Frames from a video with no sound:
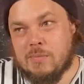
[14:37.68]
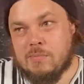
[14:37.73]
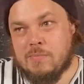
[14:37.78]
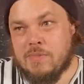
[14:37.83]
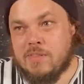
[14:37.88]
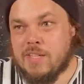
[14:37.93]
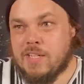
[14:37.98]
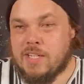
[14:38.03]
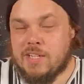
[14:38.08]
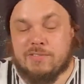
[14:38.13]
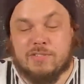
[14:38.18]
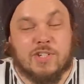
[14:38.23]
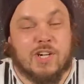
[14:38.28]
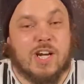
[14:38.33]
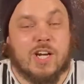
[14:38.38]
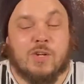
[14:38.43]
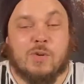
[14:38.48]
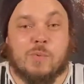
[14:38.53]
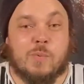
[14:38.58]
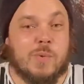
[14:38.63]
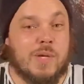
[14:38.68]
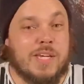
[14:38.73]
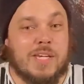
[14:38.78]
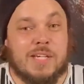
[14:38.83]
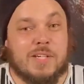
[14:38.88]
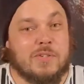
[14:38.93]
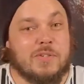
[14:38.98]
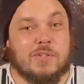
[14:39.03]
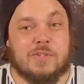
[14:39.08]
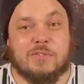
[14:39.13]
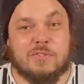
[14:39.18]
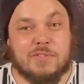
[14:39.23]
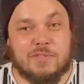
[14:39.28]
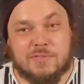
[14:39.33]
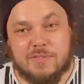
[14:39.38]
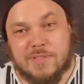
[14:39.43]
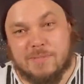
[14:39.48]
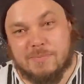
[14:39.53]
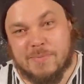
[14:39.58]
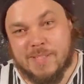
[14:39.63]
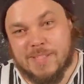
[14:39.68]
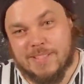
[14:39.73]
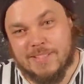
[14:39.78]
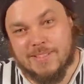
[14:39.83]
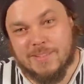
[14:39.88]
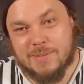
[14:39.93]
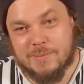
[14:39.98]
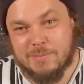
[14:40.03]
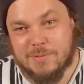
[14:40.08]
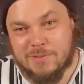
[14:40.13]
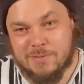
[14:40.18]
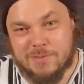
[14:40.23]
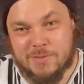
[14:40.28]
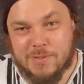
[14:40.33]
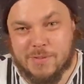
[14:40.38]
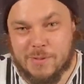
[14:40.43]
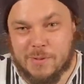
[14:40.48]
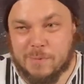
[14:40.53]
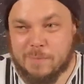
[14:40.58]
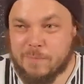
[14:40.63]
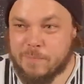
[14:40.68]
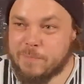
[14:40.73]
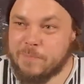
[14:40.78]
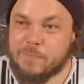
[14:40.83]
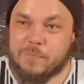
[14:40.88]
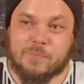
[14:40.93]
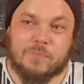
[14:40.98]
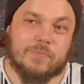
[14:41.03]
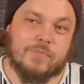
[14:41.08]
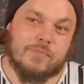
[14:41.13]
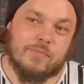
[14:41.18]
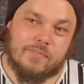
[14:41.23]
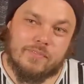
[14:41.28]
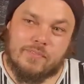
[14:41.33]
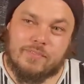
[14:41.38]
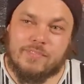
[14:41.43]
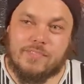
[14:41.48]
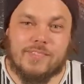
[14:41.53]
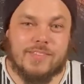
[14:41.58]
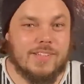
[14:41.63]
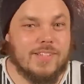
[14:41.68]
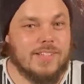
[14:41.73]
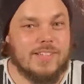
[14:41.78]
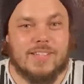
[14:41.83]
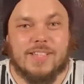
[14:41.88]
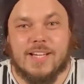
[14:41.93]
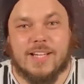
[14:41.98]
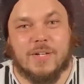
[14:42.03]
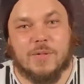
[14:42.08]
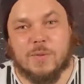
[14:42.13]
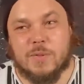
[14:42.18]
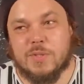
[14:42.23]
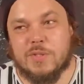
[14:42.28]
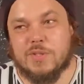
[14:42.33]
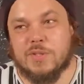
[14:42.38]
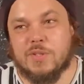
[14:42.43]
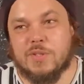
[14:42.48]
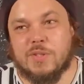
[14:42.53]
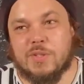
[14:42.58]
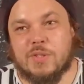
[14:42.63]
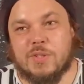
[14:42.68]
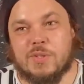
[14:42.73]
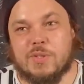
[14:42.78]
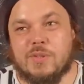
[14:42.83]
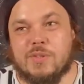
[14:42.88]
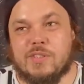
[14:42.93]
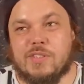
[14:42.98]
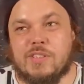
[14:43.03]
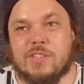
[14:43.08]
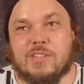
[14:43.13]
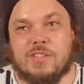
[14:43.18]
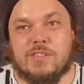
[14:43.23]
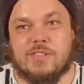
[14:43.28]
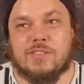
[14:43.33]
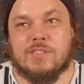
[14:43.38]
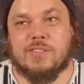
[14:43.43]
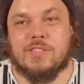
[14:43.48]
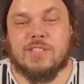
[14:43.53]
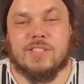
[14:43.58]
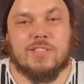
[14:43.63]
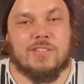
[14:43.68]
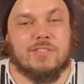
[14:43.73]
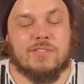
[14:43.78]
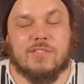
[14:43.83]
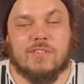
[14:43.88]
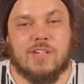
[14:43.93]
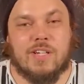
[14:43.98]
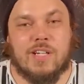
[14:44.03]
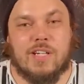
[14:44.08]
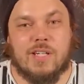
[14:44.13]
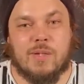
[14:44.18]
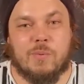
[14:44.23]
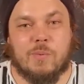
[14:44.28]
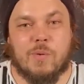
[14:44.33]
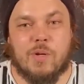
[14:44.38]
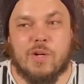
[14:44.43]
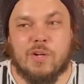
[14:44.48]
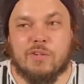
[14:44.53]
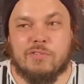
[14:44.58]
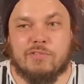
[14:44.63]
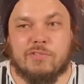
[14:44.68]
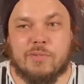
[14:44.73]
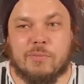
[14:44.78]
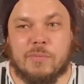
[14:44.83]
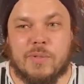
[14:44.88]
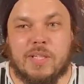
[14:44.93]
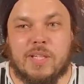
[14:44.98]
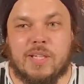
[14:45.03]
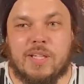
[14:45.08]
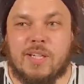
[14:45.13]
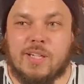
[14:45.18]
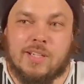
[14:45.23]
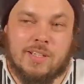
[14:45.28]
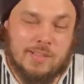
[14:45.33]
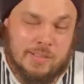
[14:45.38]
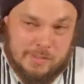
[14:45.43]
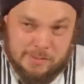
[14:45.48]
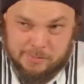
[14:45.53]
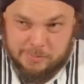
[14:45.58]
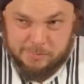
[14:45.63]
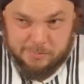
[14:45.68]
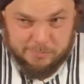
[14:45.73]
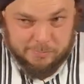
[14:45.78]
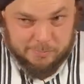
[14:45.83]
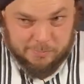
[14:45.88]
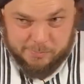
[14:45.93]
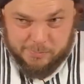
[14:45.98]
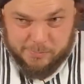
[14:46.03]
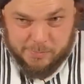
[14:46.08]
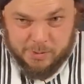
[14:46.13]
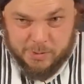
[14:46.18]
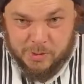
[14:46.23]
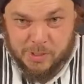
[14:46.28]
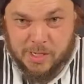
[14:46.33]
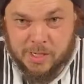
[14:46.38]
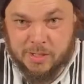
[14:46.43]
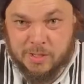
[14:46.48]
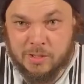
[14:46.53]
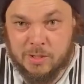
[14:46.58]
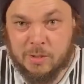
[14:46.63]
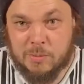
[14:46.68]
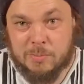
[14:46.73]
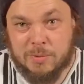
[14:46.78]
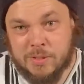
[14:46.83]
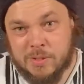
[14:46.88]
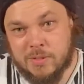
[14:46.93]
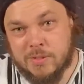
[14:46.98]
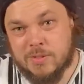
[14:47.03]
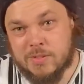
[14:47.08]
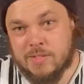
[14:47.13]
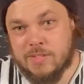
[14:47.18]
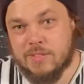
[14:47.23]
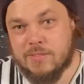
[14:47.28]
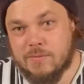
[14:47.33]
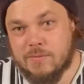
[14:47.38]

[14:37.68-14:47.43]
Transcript: Then I've tried to wean off of the meds before. That also, you know, didn't really work for me. So I don't know, because